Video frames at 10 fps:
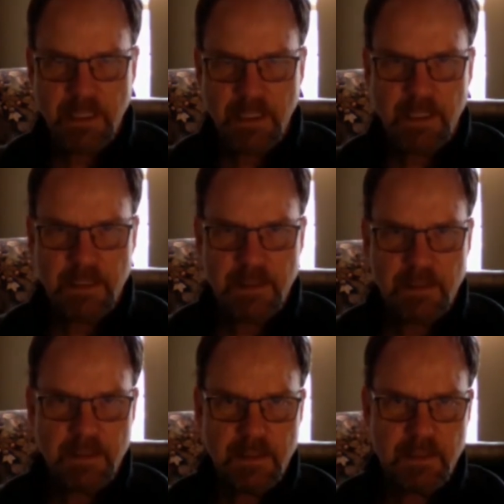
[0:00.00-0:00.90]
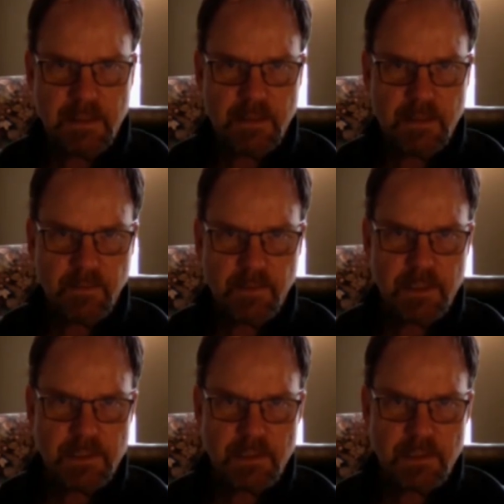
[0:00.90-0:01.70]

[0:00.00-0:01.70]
and the police